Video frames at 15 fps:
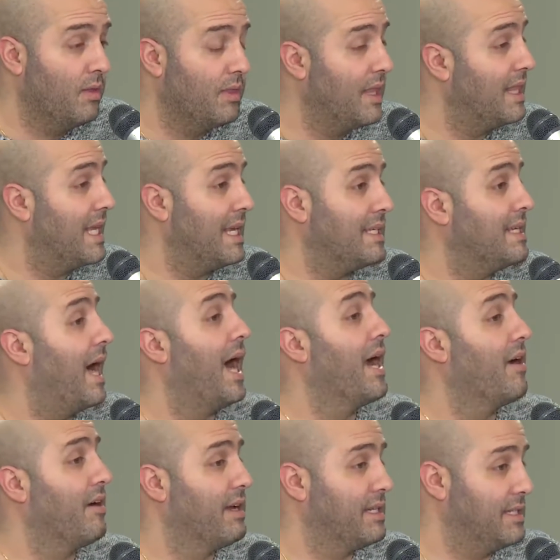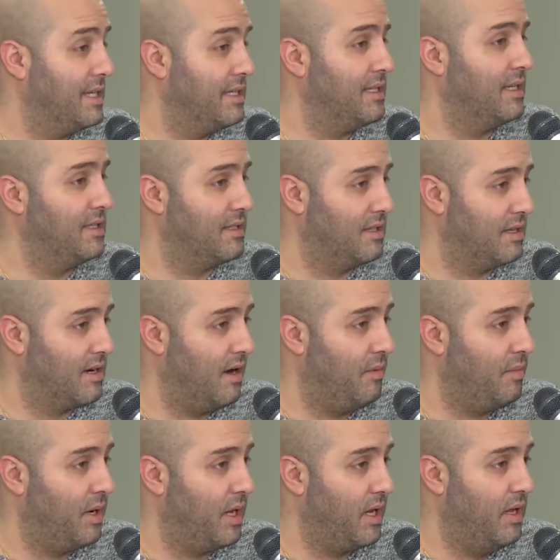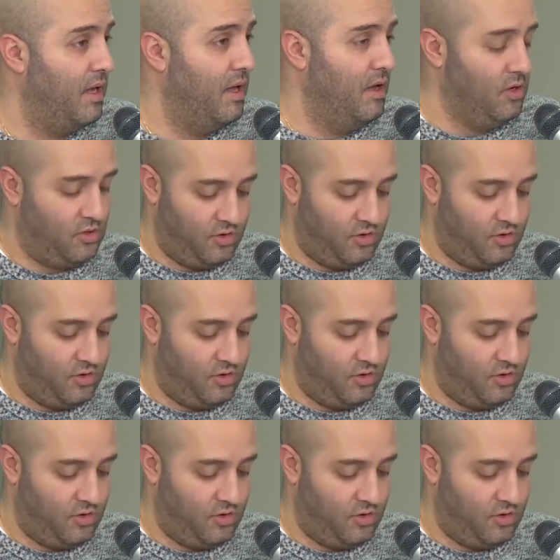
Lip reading: than the entire existence of the company. So